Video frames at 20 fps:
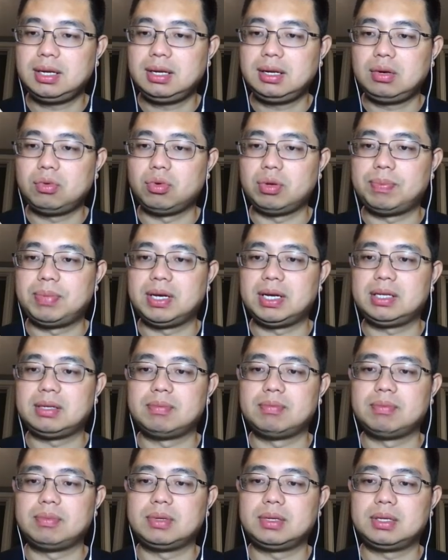repeated
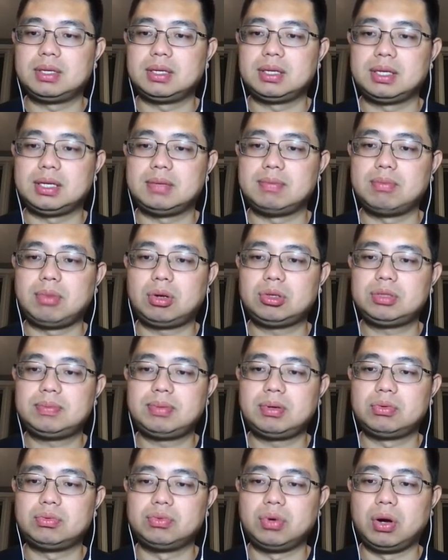in, uh,
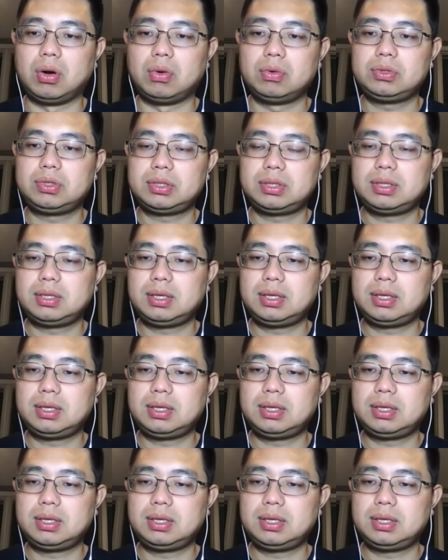multiple rows.